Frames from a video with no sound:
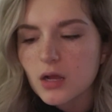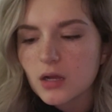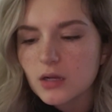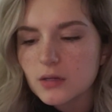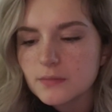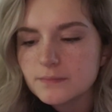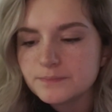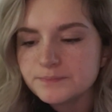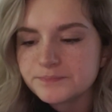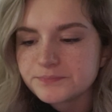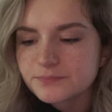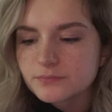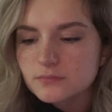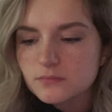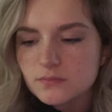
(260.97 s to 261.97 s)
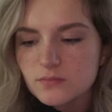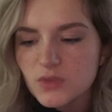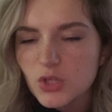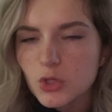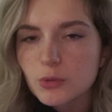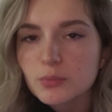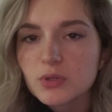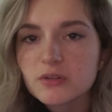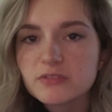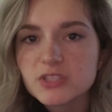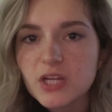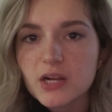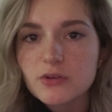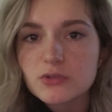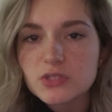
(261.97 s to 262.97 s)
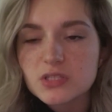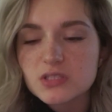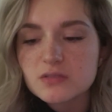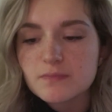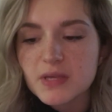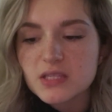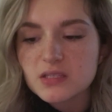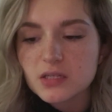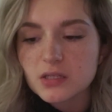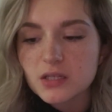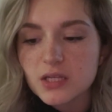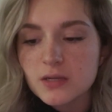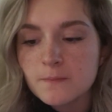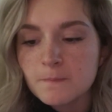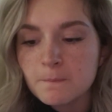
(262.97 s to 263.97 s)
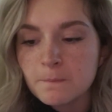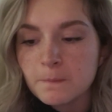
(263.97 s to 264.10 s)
Your Book of Shadows is basically